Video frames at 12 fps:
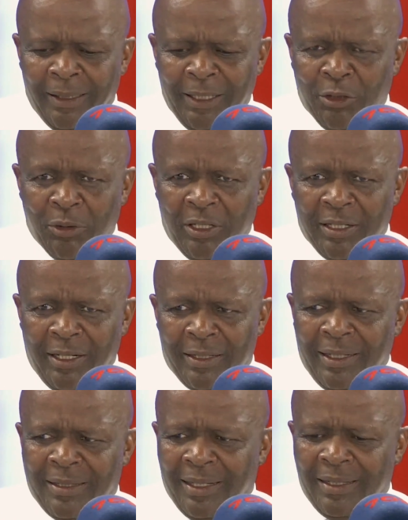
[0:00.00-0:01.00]

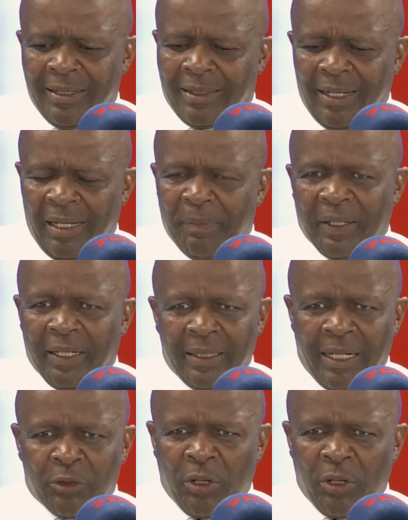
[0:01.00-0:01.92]
it's a deliberate,